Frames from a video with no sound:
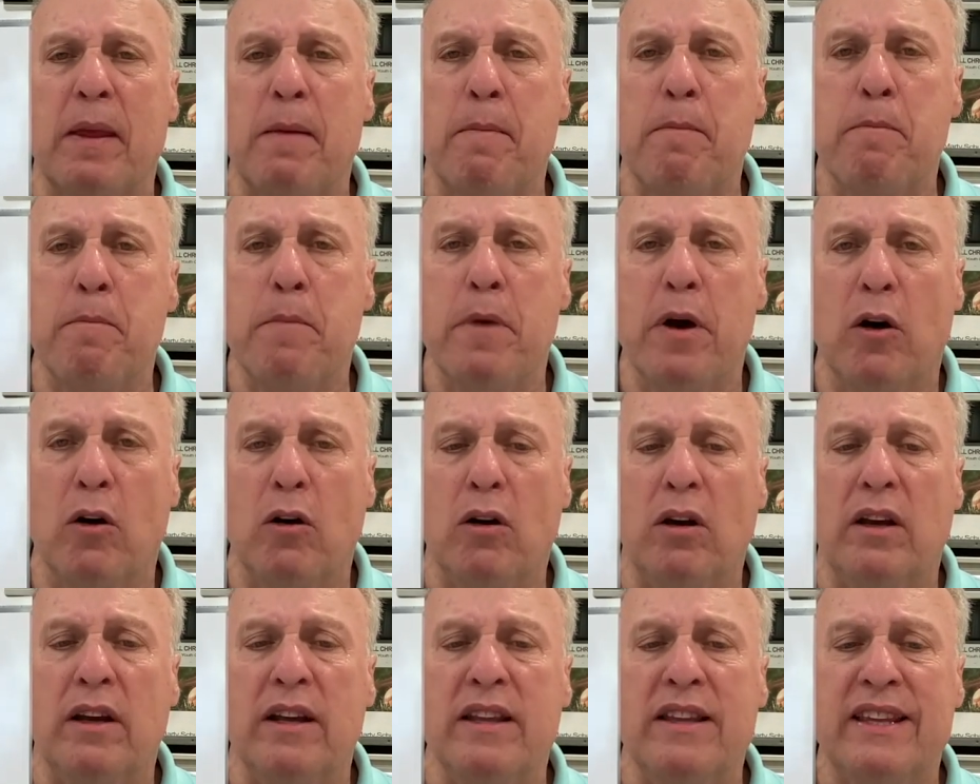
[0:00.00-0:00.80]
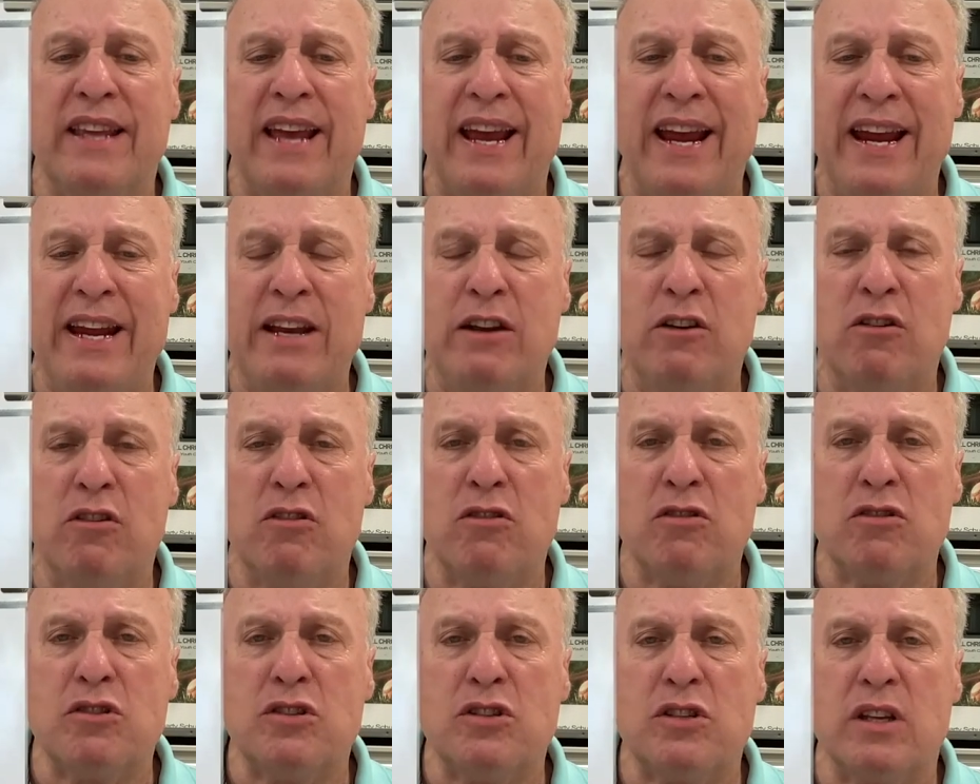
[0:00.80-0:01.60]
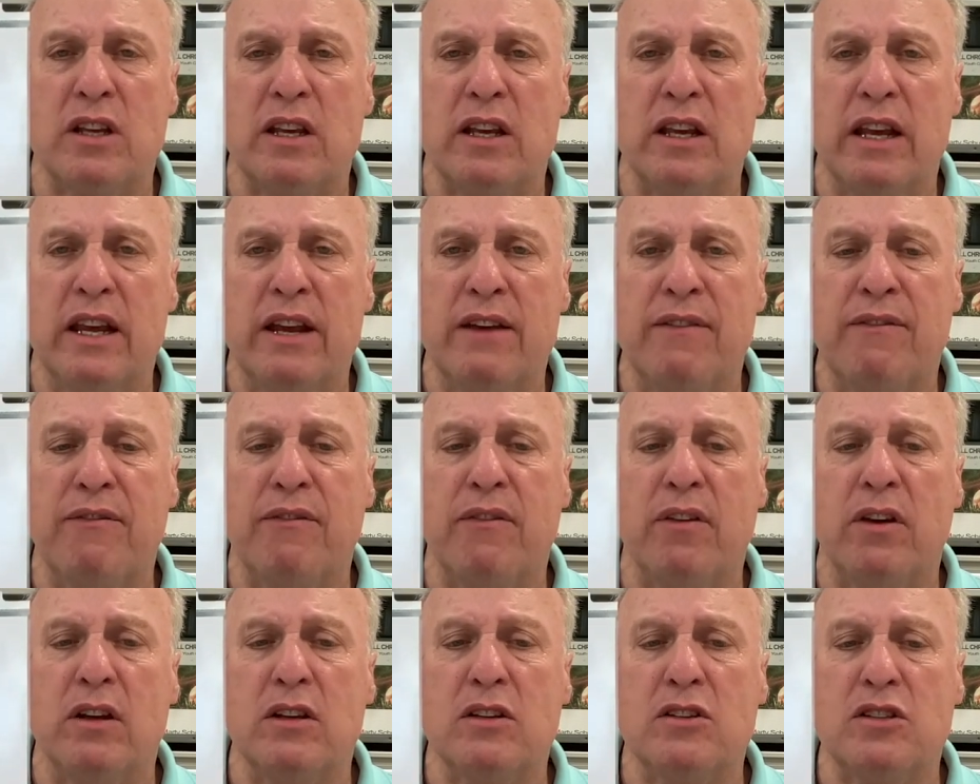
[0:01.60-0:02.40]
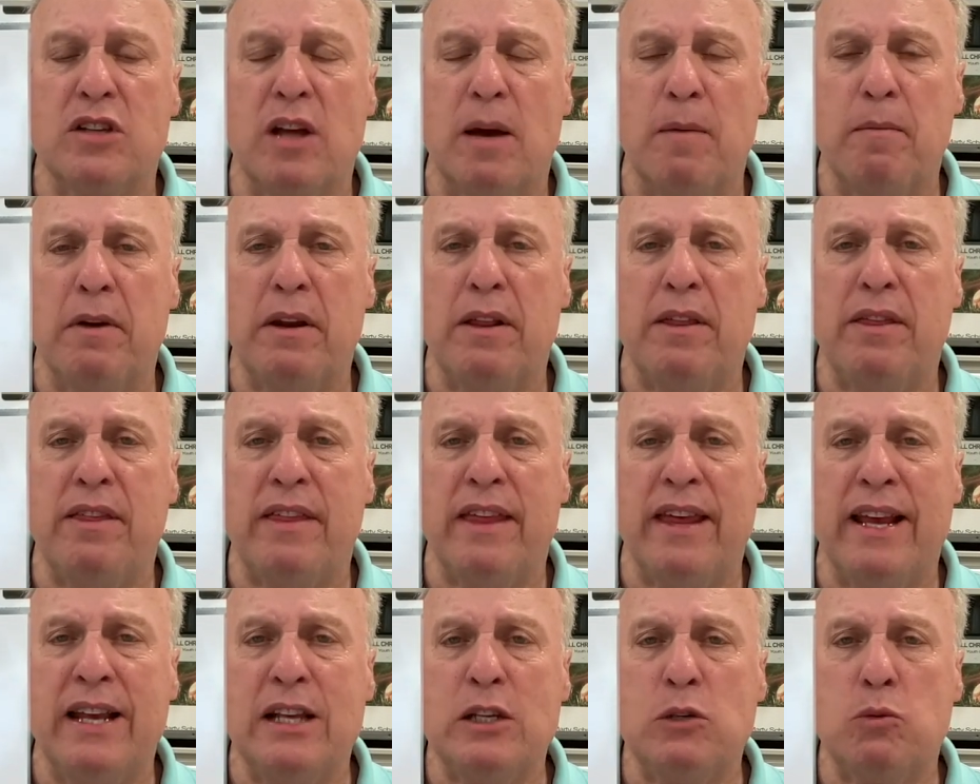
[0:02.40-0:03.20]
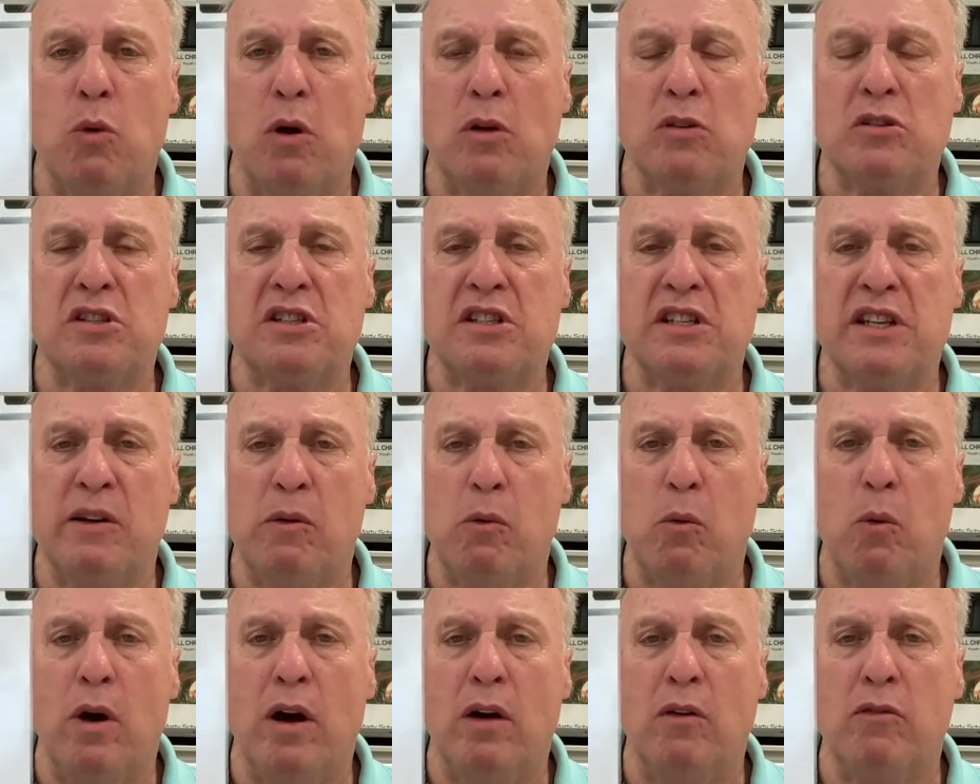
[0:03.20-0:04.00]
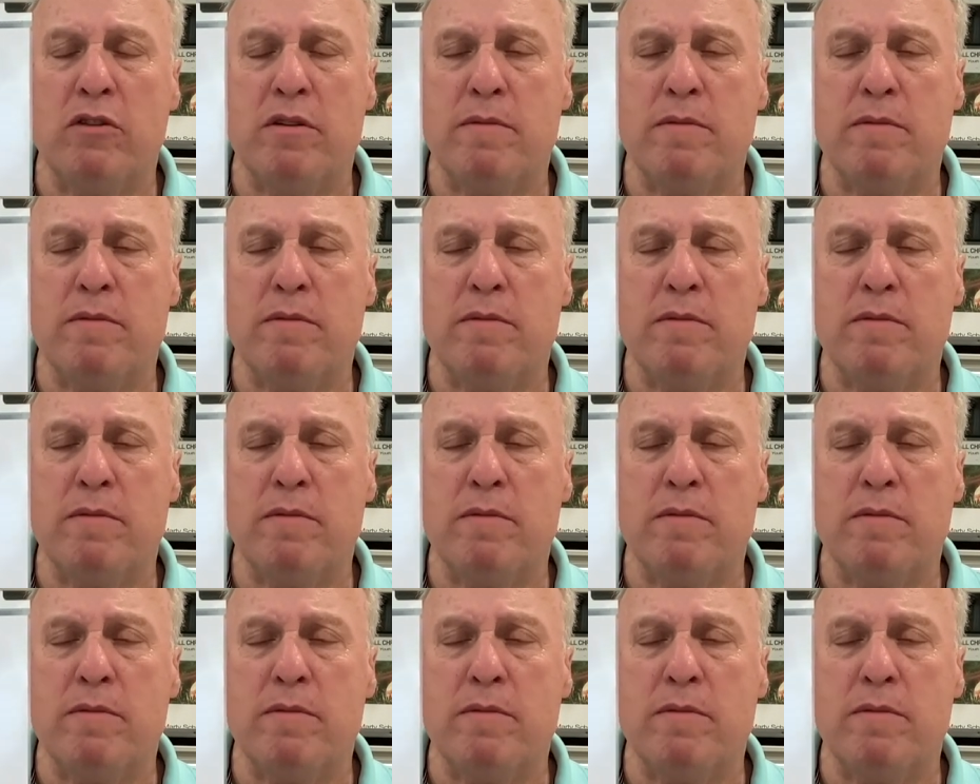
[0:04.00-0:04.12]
milk containers. If some of the things won't sit well,